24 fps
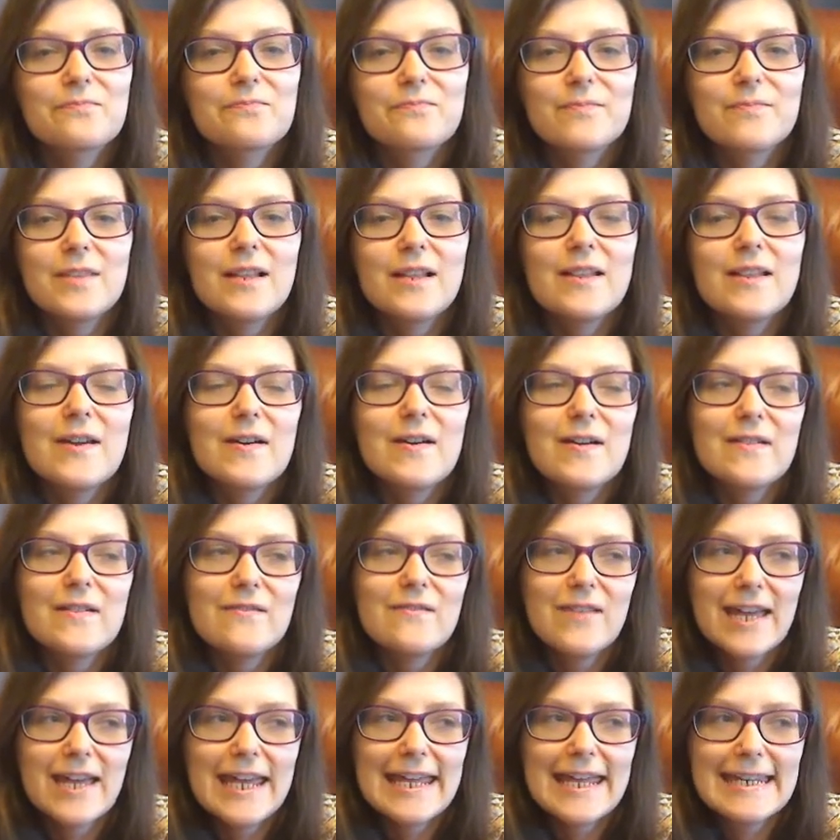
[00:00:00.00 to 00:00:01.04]
a lot of
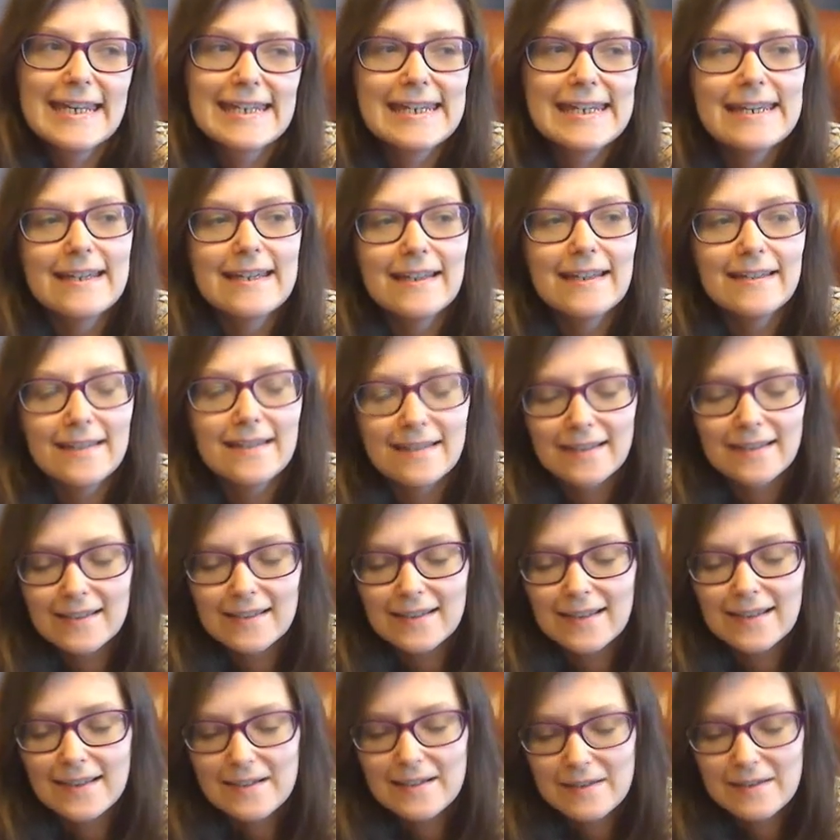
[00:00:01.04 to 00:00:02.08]
hitting
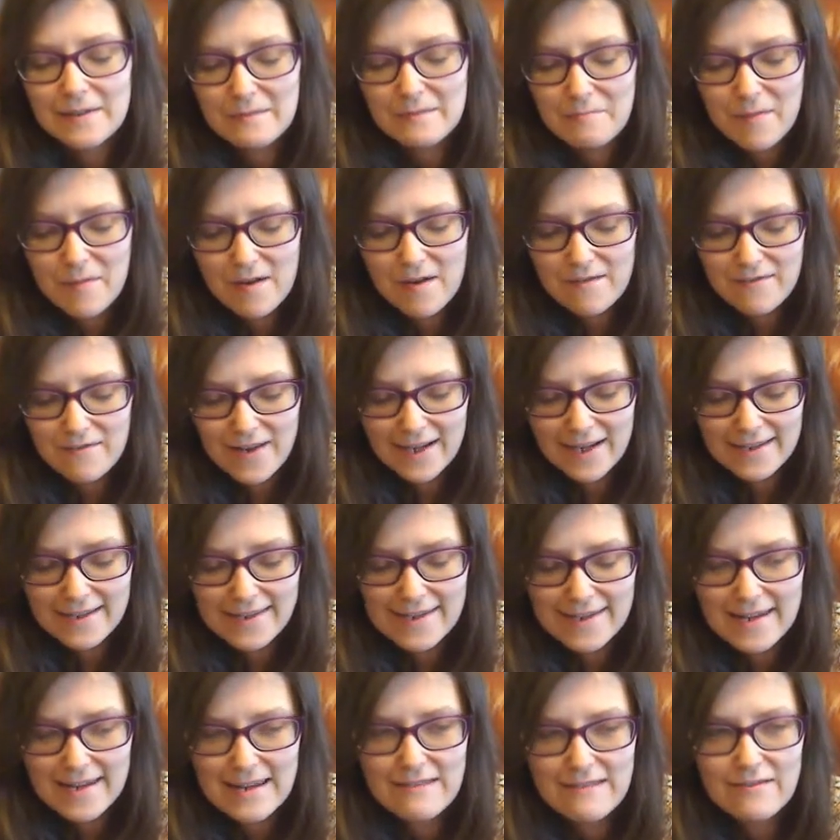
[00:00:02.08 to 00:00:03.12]
in Moffat's
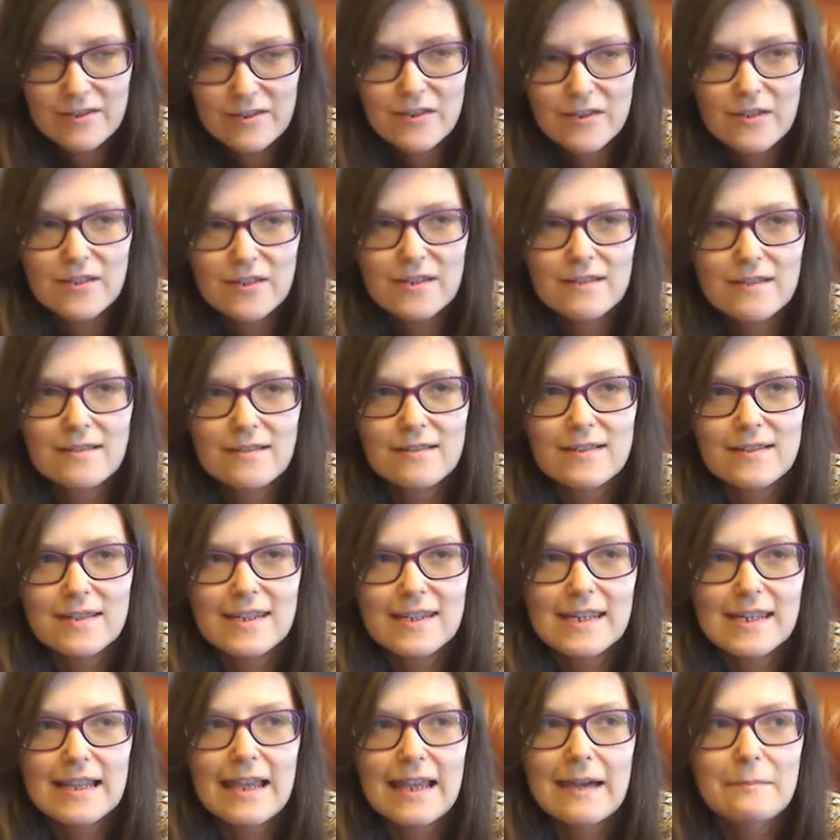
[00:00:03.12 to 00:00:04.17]
ear, just
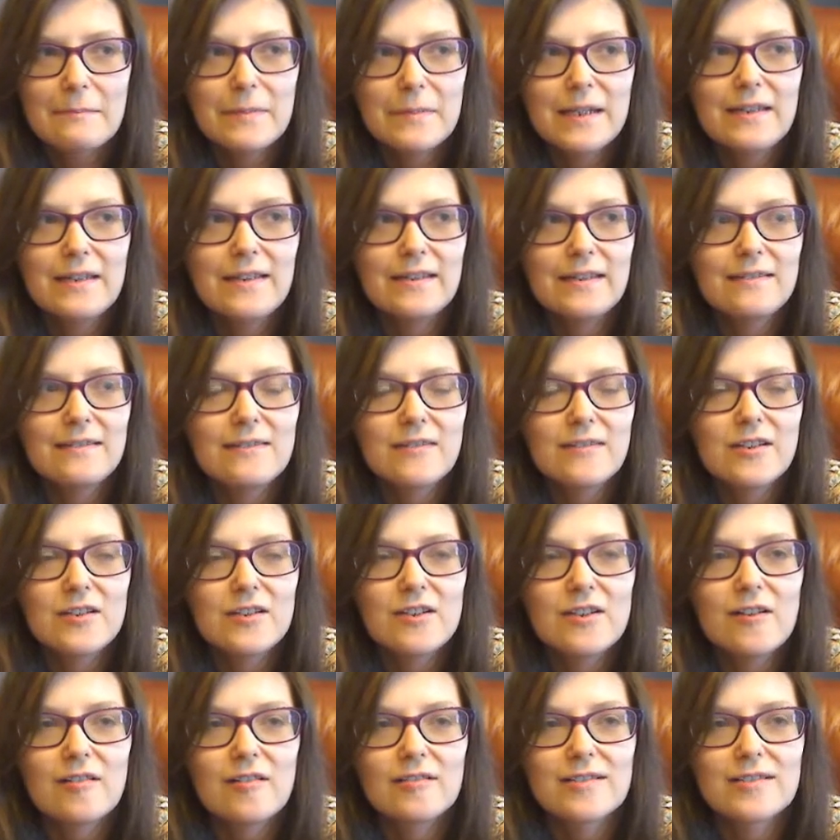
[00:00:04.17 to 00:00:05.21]
slapping the
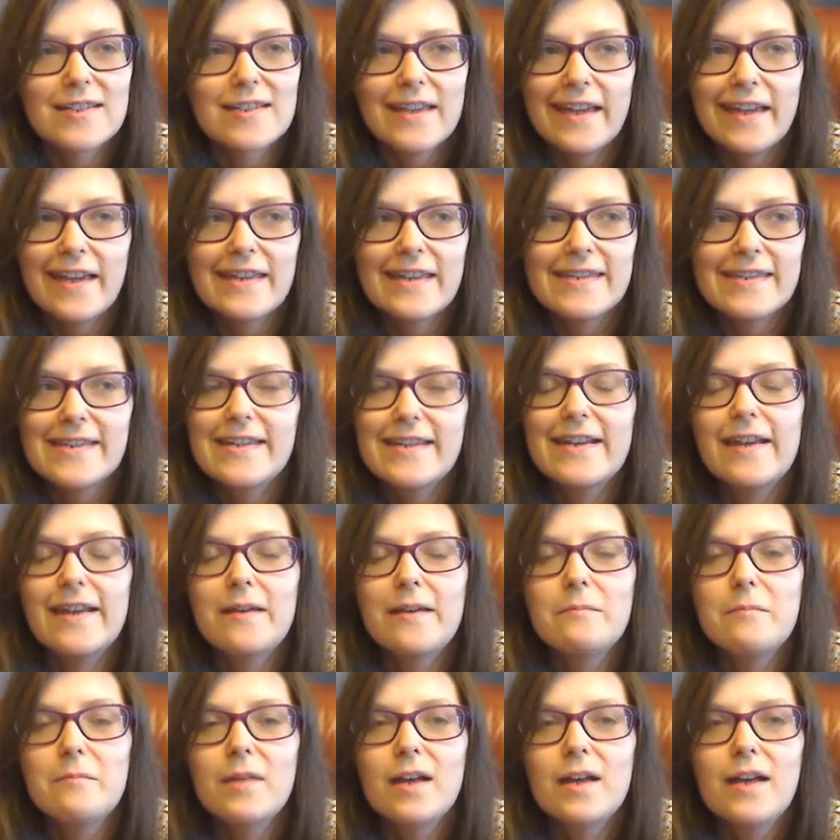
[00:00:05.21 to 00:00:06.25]
doctor, hitting
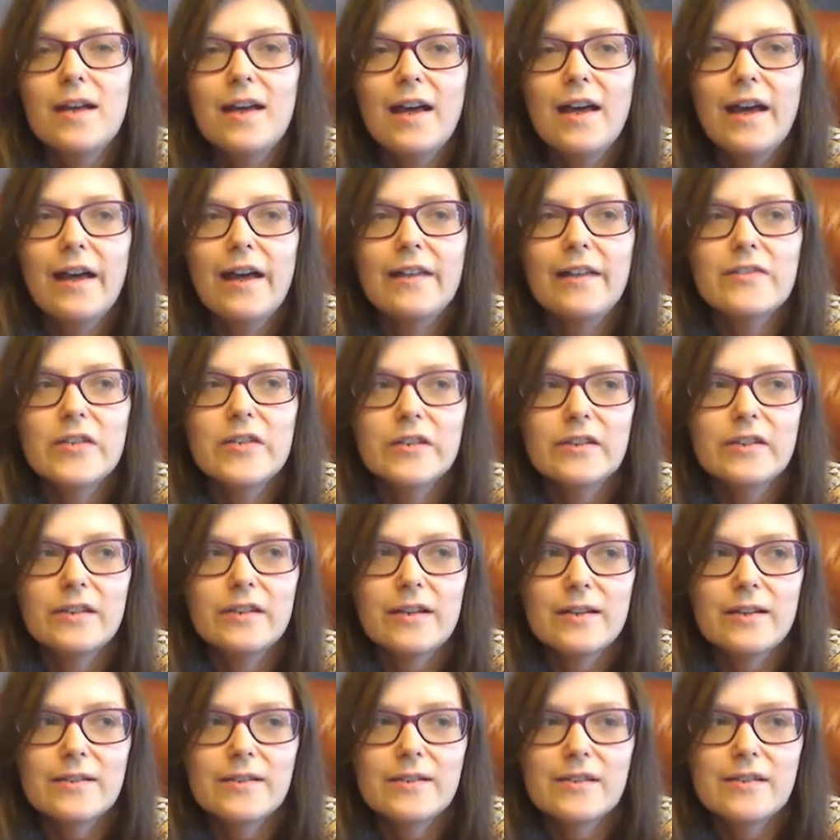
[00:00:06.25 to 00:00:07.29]
him, and there's
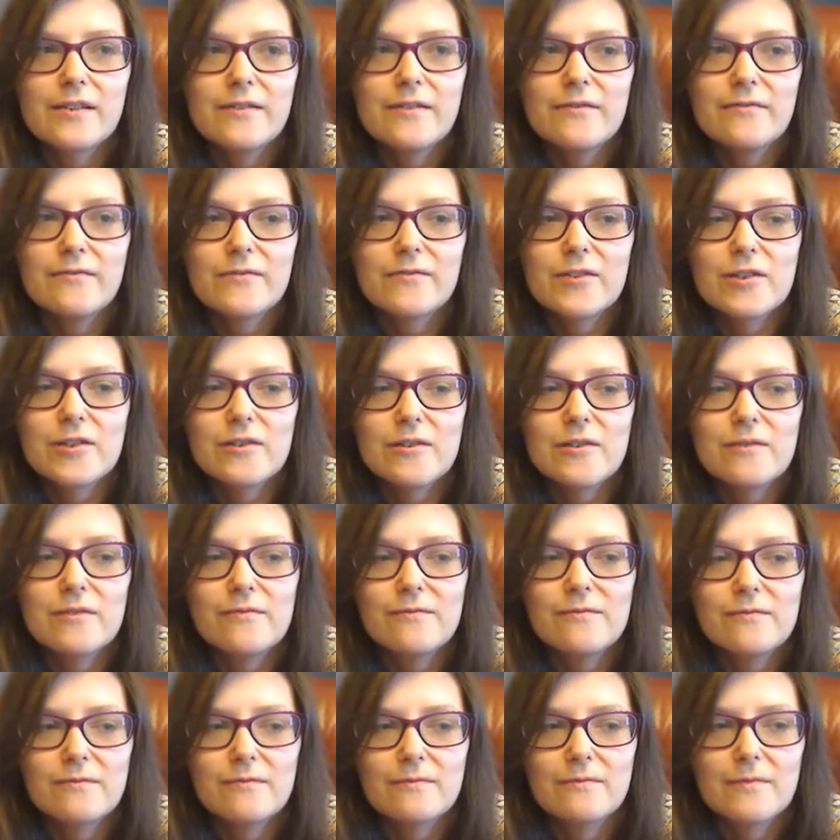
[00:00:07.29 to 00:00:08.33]
lots of sort of
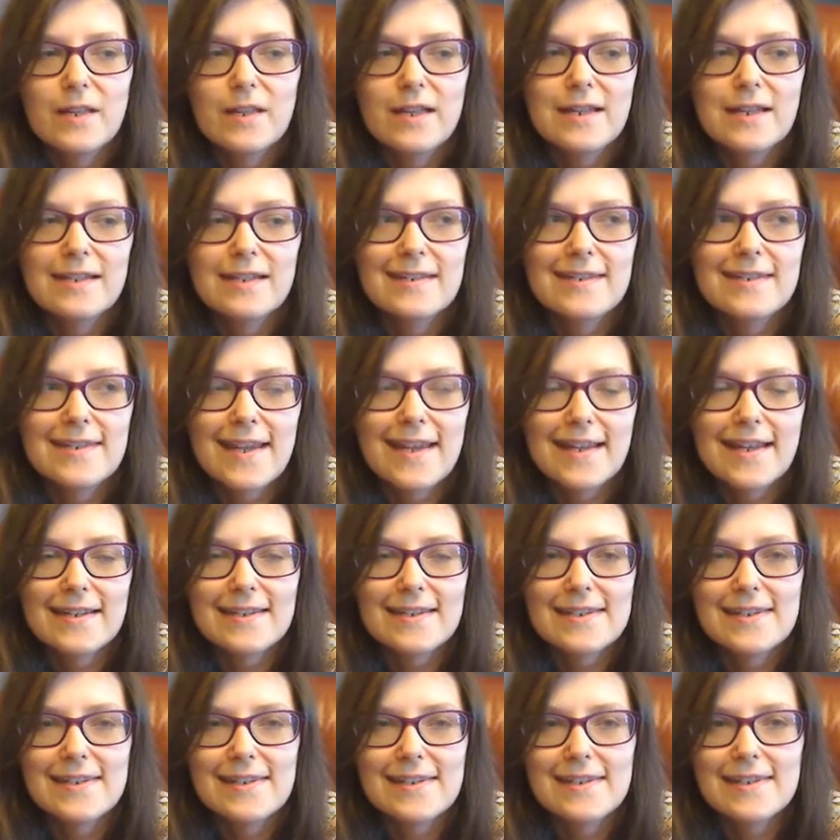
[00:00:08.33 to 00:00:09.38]

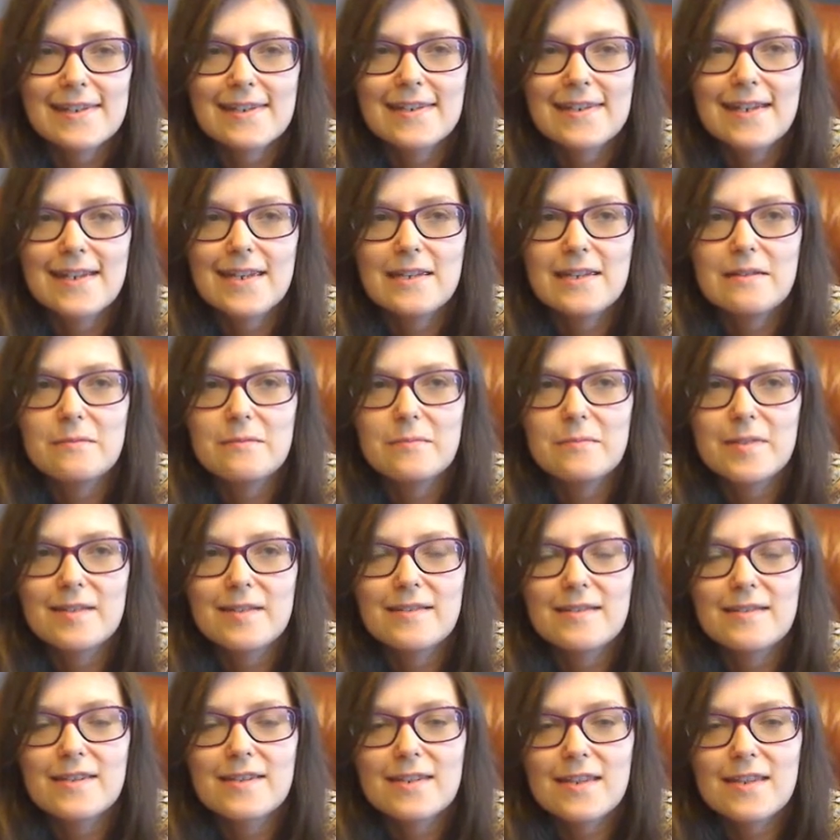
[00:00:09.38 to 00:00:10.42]
sexy
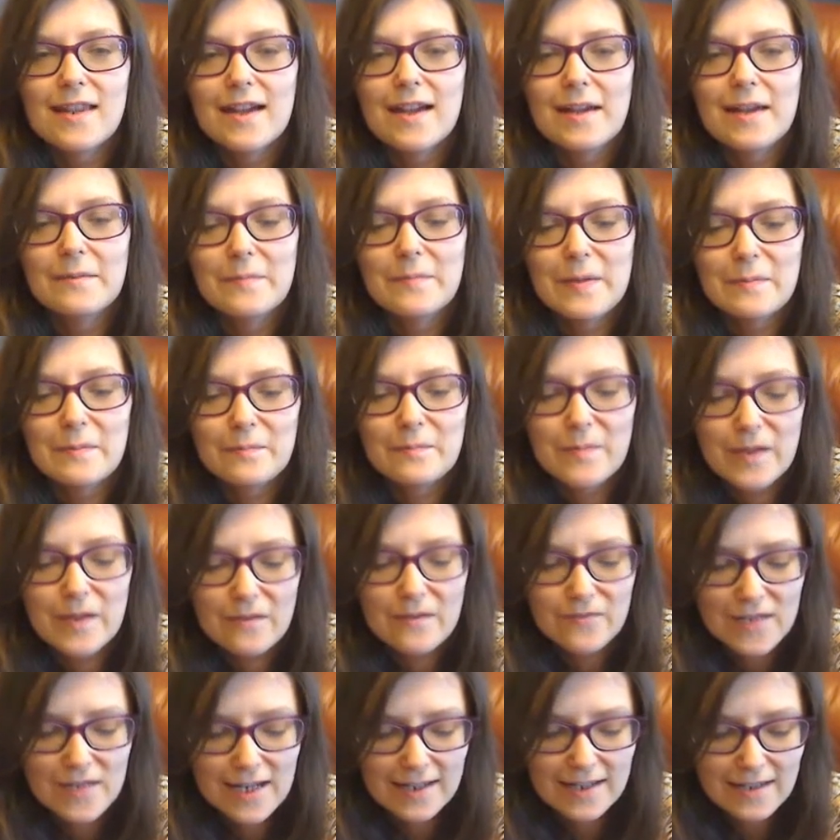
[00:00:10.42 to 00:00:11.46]
statements that people
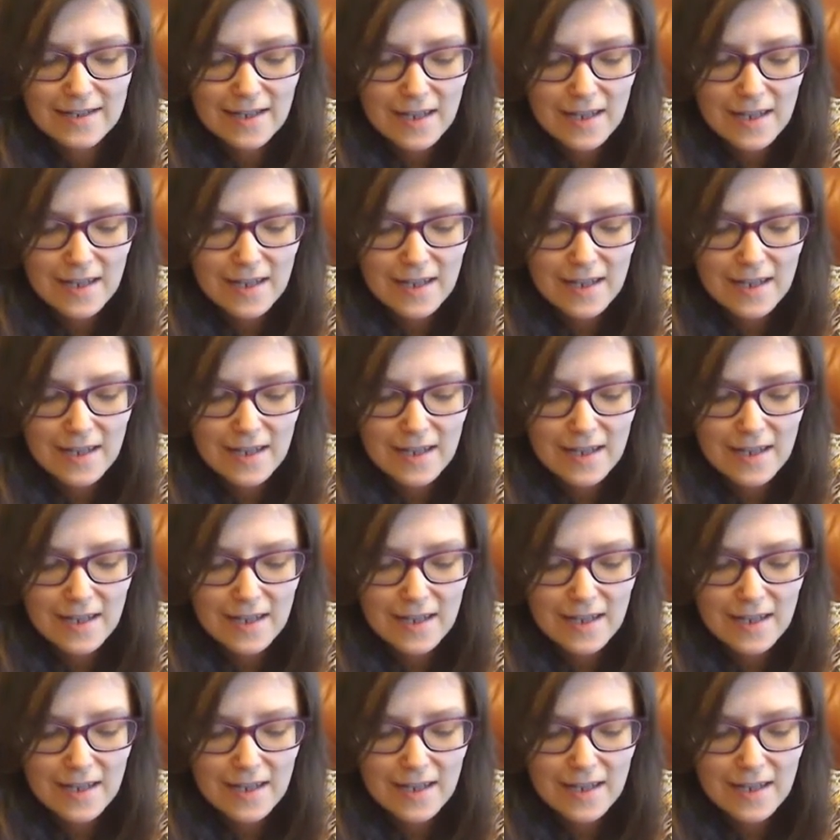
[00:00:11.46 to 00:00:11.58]
have said,